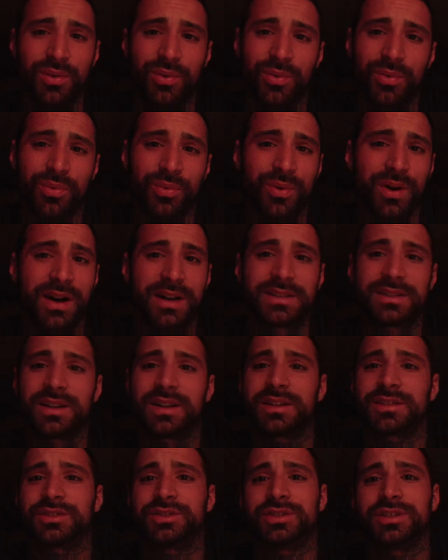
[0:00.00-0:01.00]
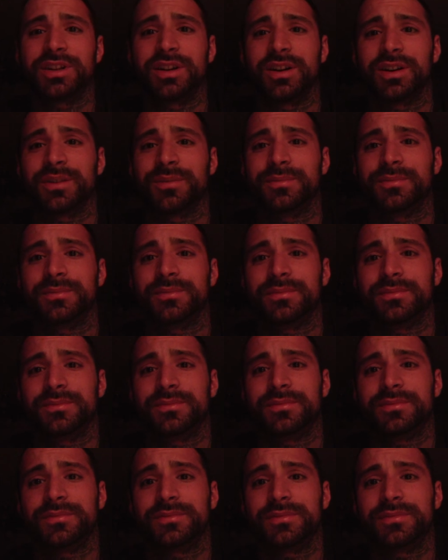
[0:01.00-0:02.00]
why talk shit on them?
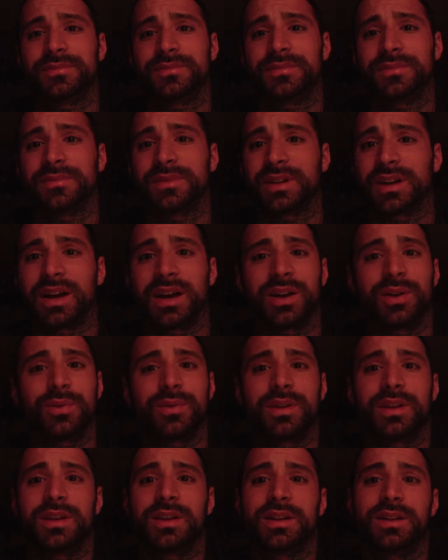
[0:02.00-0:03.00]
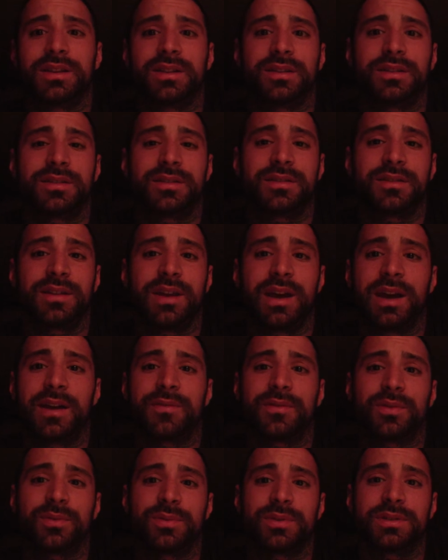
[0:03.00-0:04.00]
I don't get it
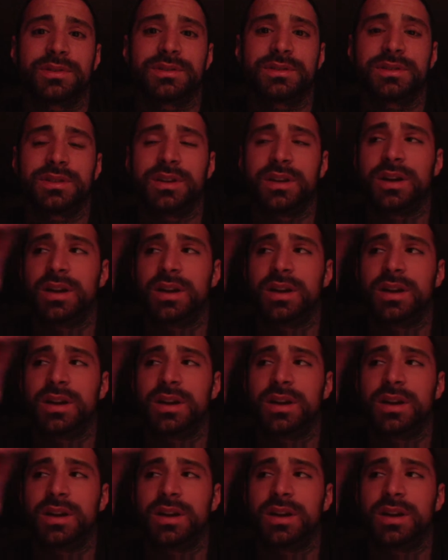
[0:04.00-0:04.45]
afterwards.